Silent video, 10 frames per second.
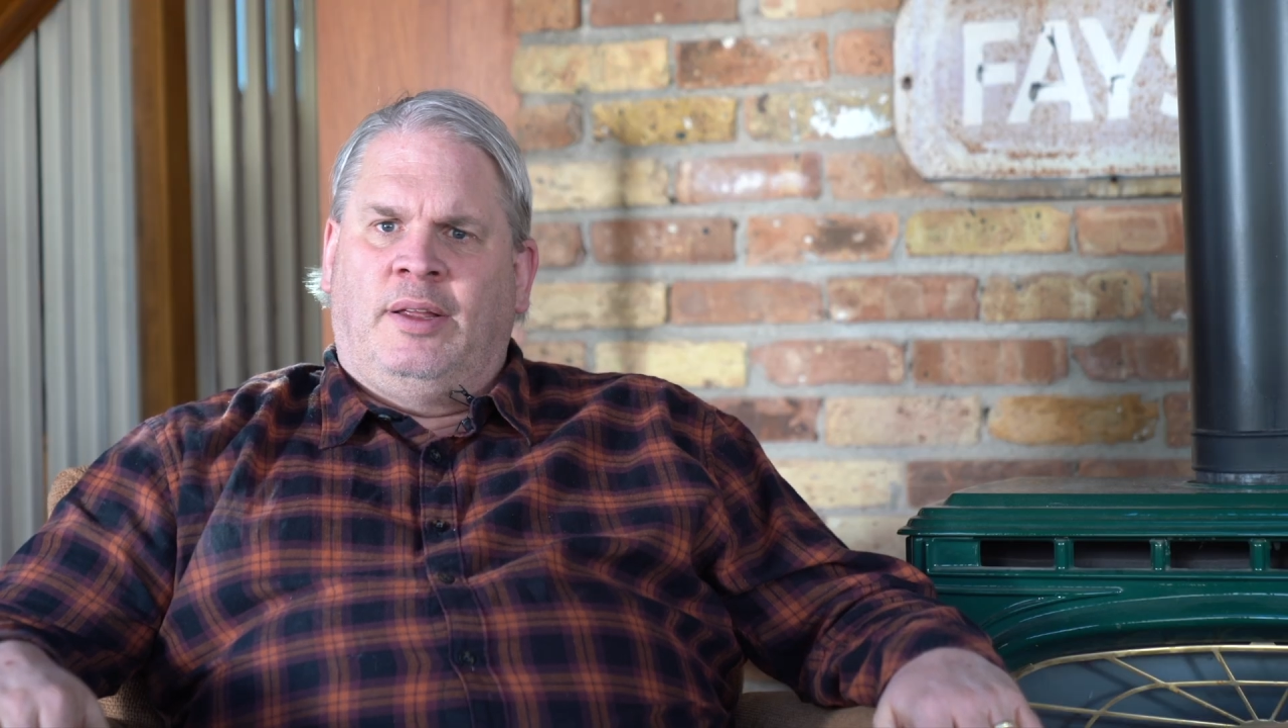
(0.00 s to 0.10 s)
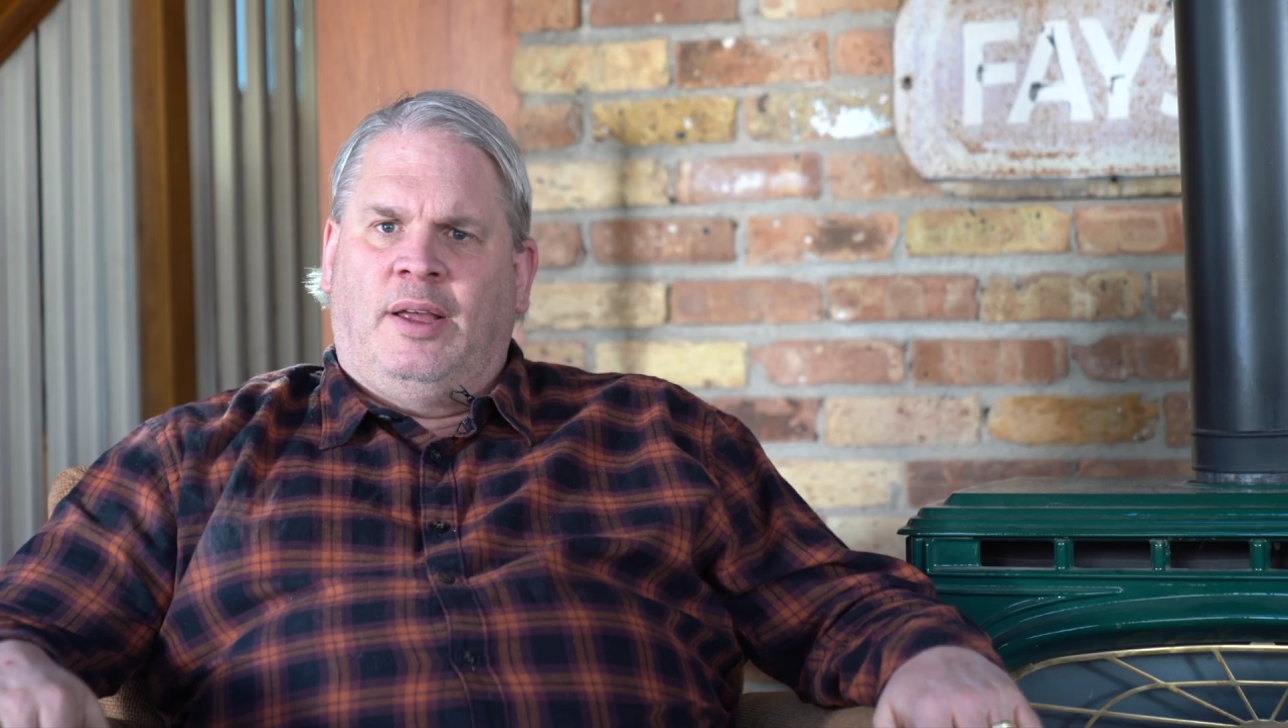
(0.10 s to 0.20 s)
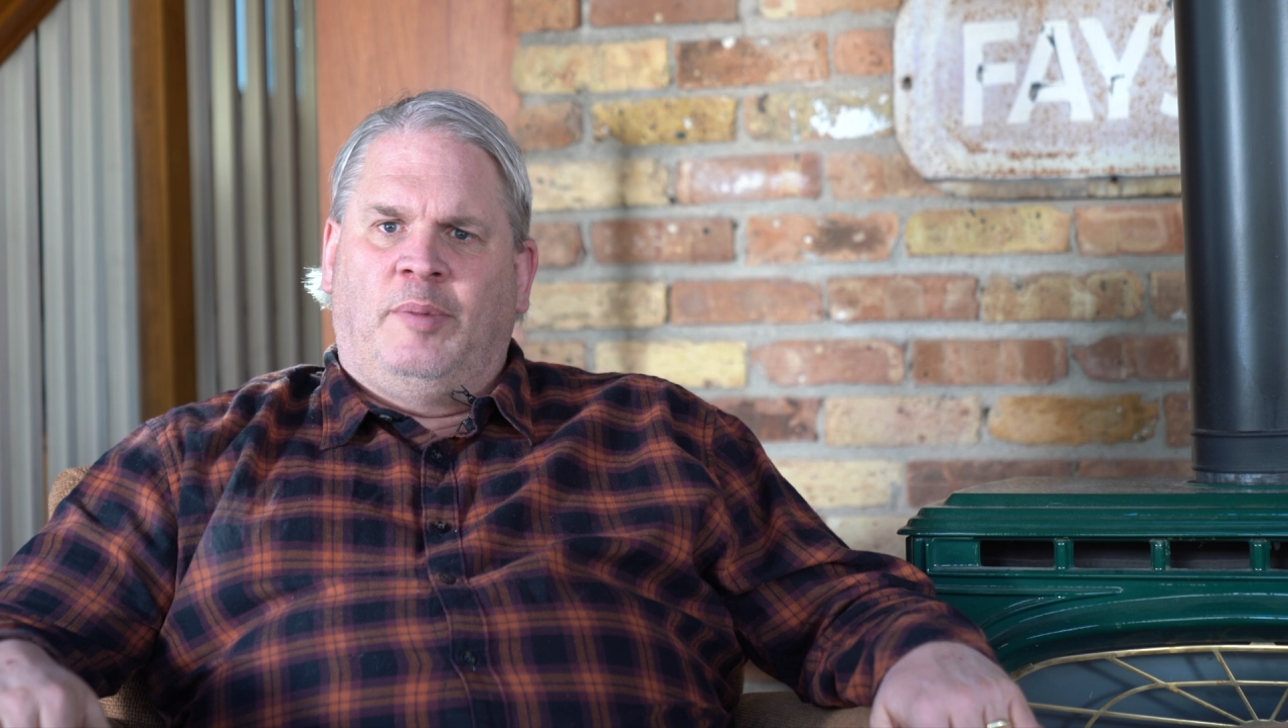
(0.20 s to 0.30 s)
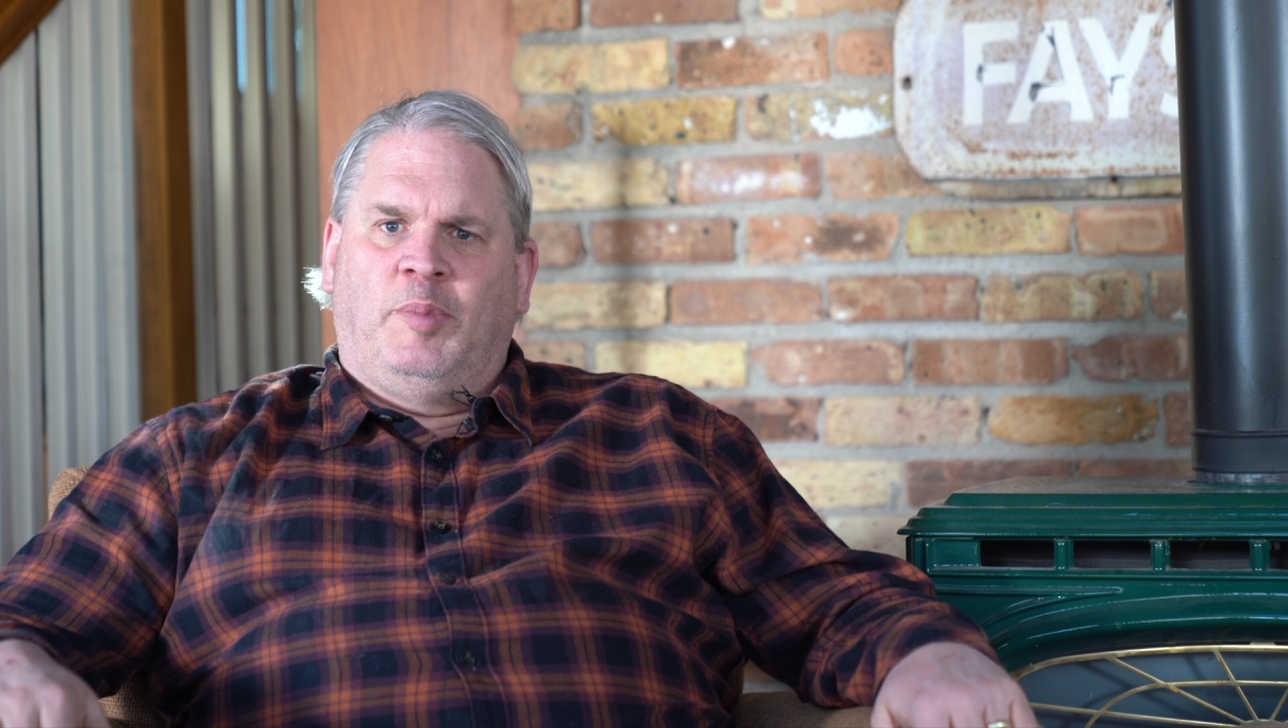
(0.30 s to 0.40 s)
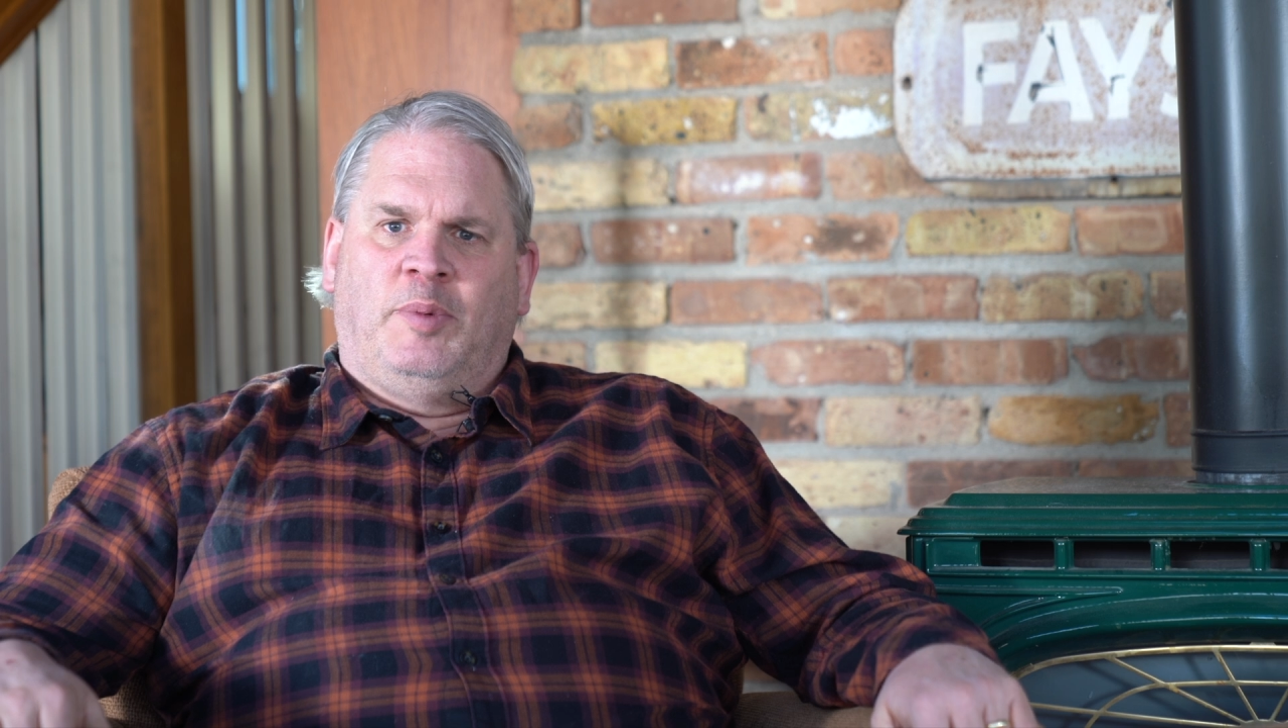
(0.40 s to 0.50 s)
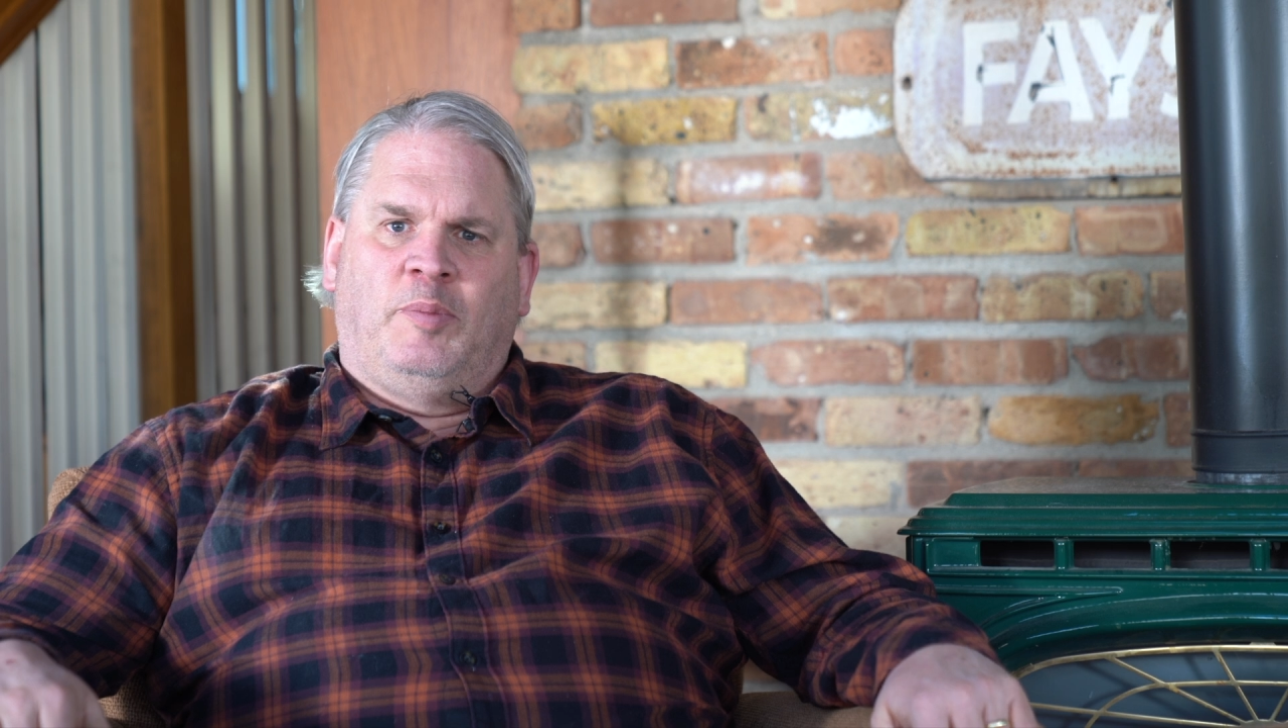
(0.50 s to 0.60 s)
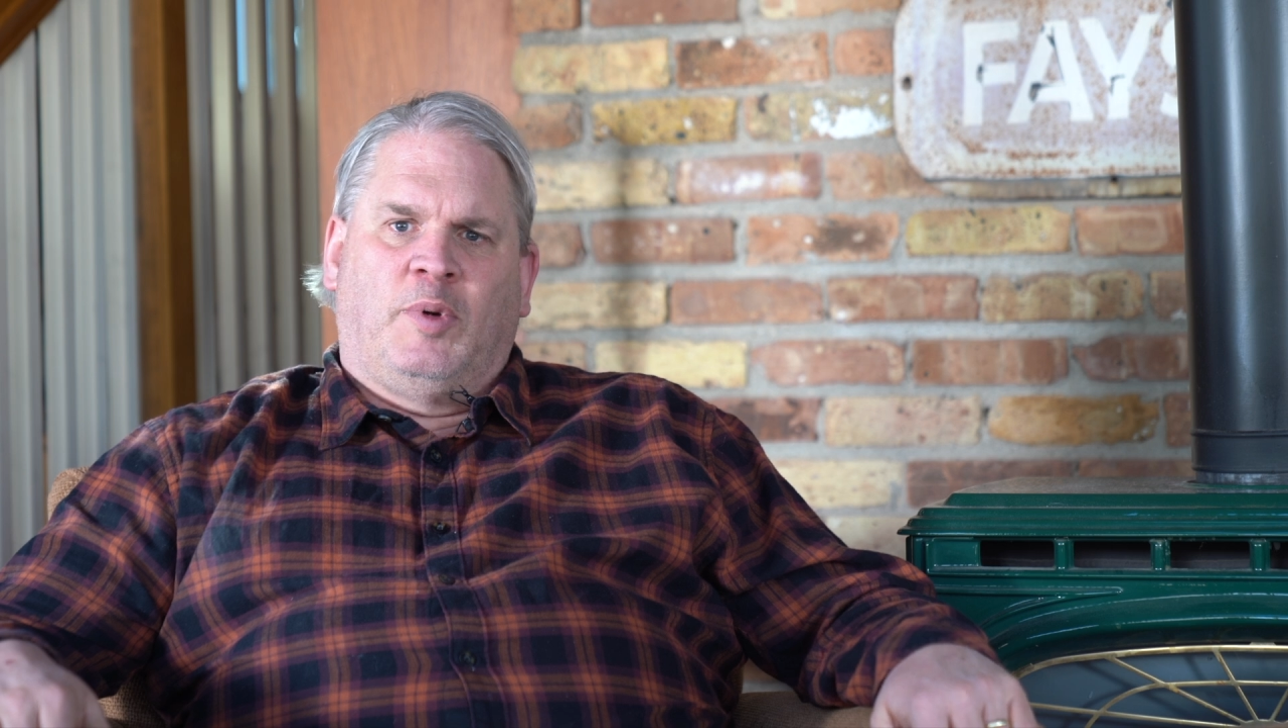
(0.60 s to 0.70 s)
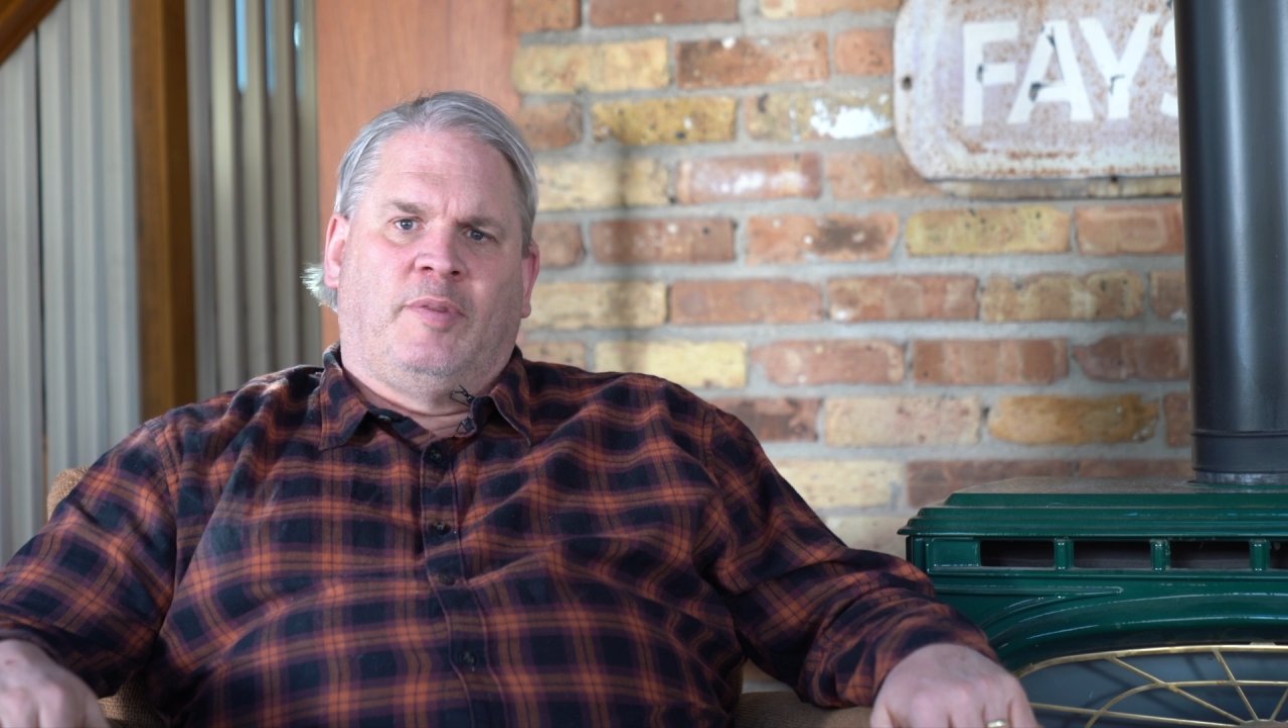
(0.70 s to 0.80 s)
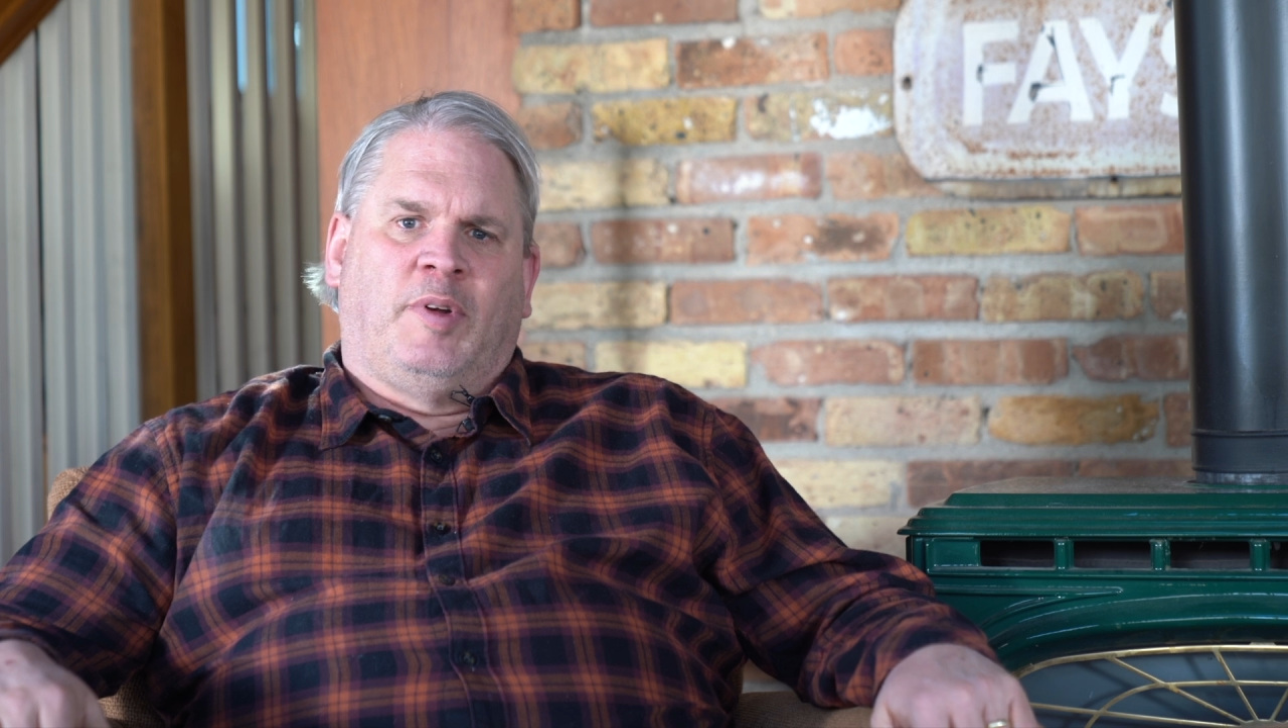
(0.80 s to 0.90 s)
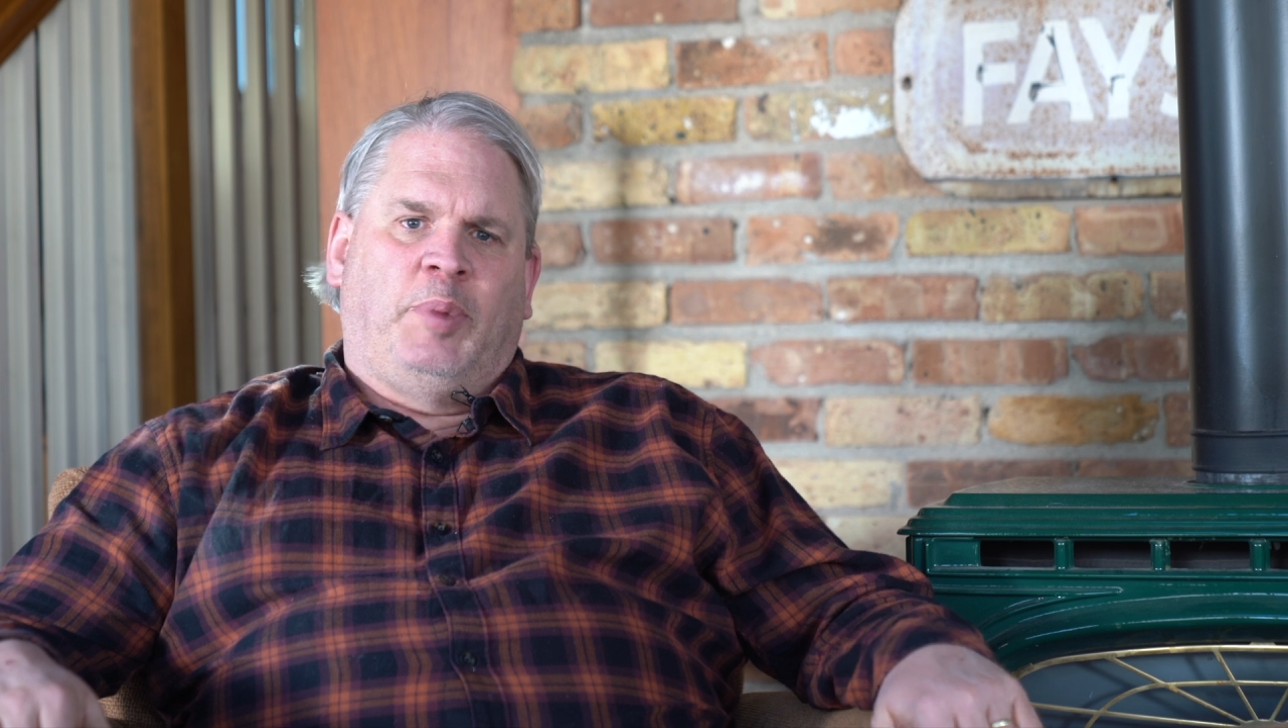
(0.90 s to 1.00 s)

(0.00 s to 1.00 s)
I'm more of a